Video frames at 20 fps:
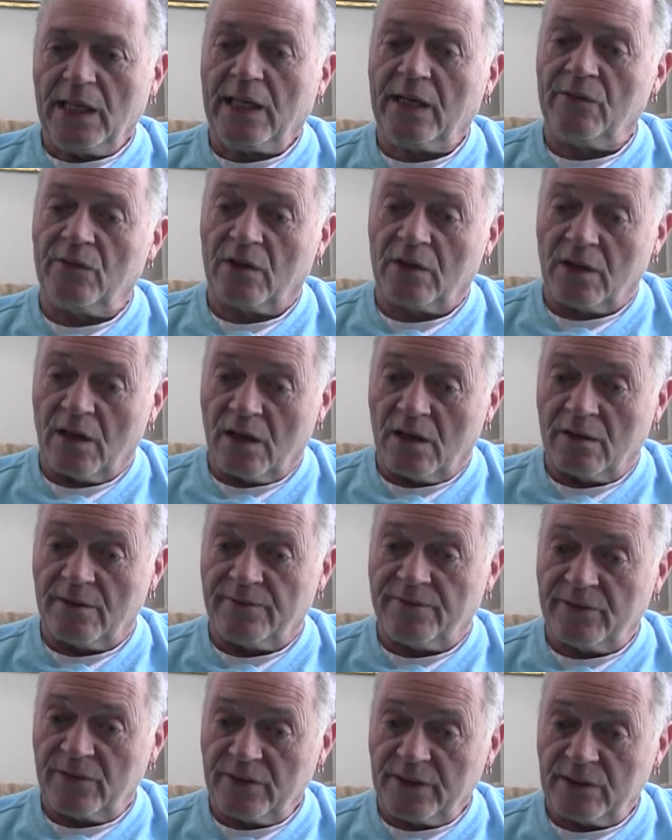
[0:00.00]
And the
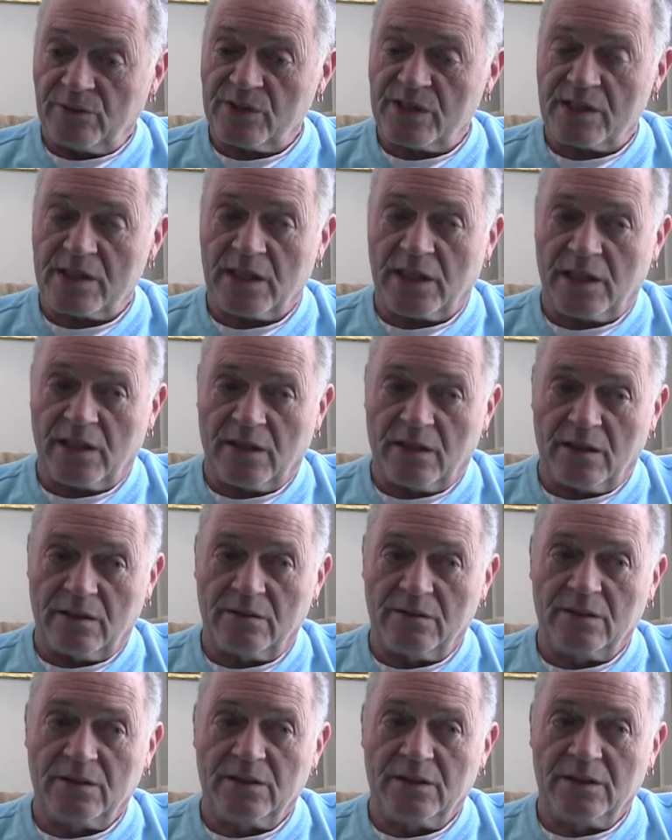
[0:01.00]
love that was there,
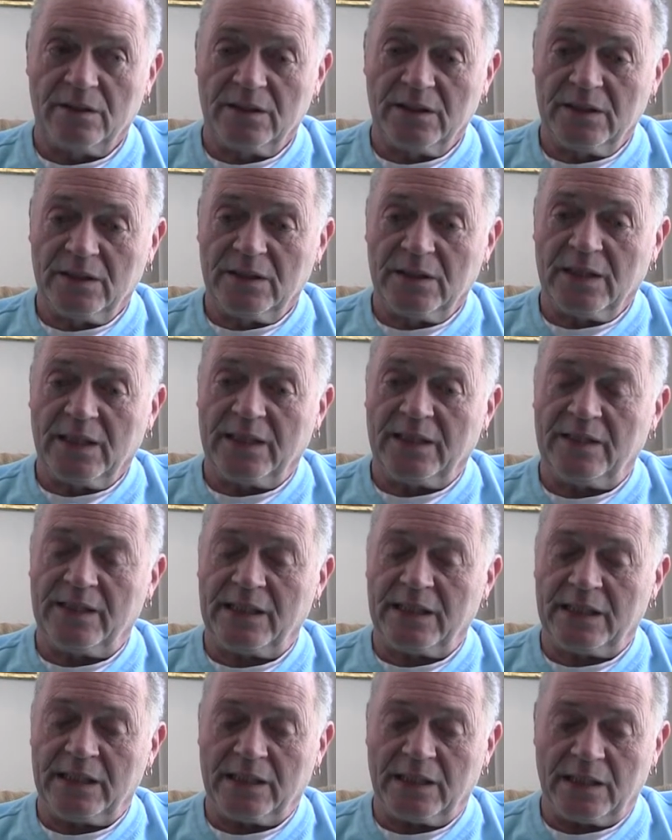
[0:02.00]
and
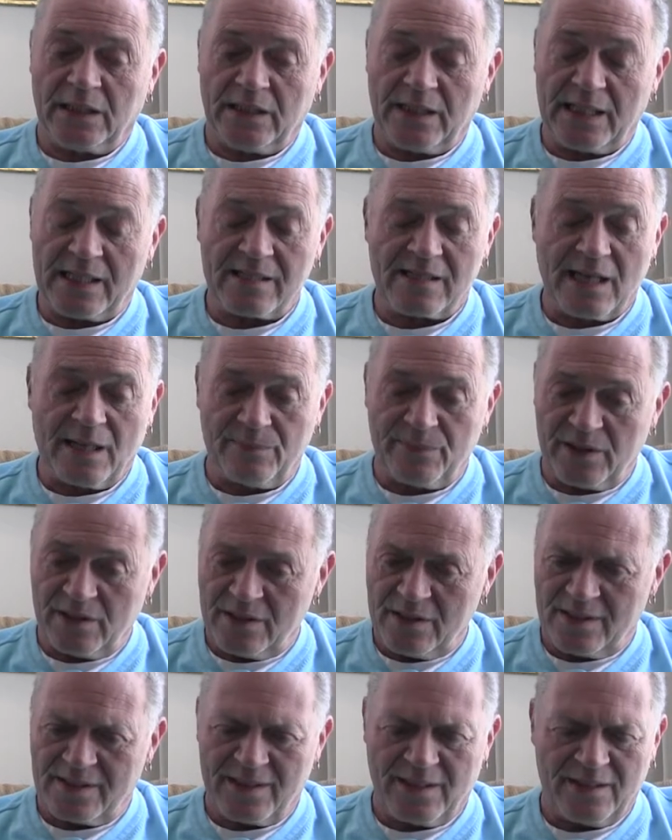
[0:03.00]
the uh,
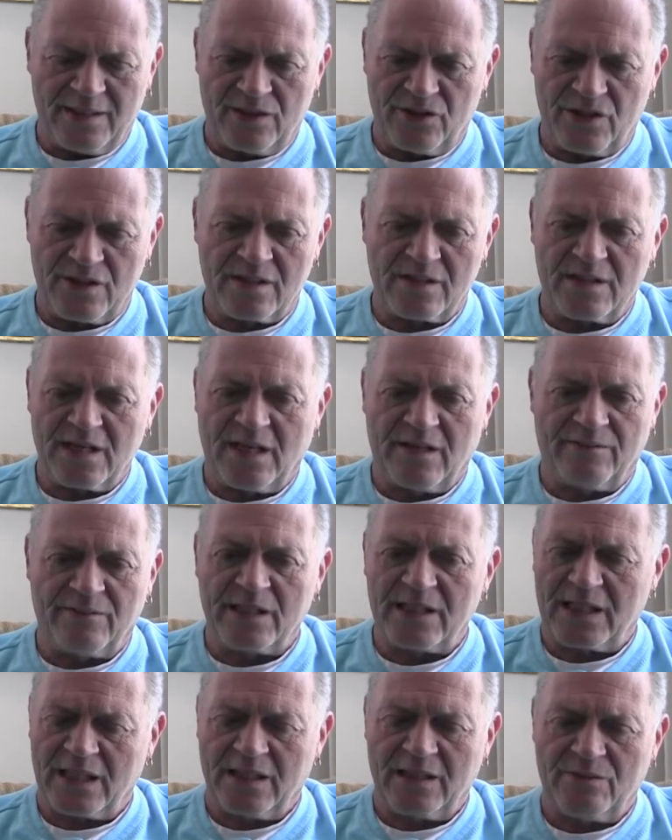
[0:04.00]
acceptance, and just
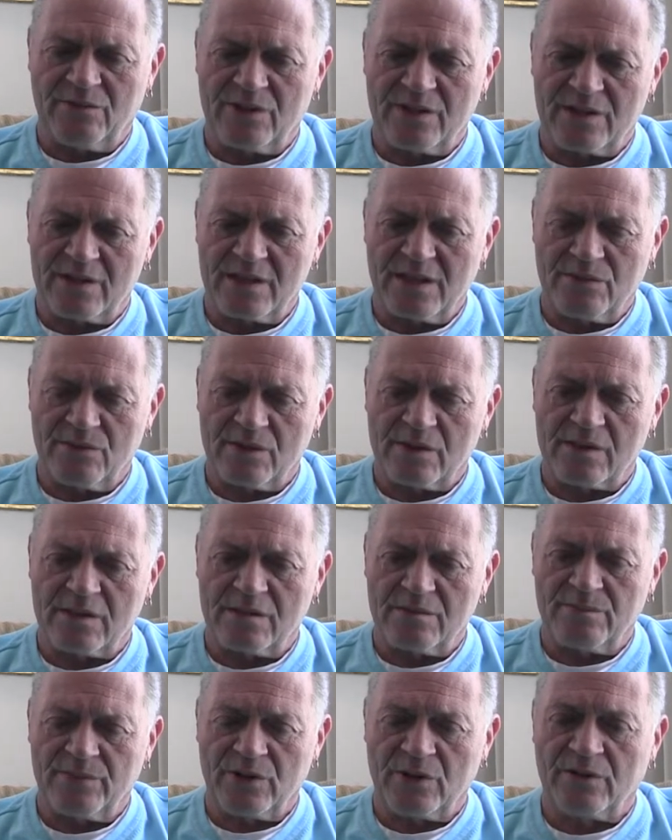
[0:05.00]
everything. It was, it was
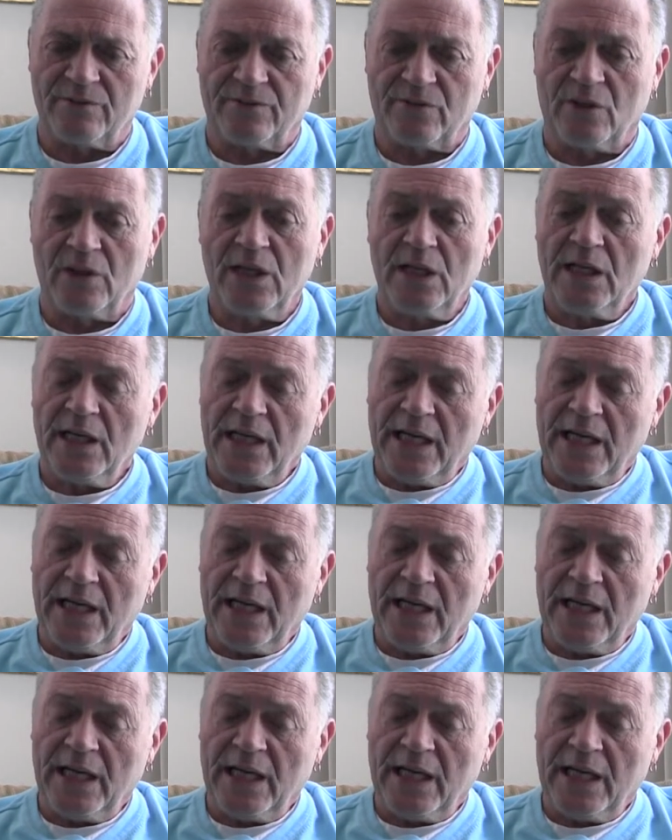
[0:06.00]
beautiful.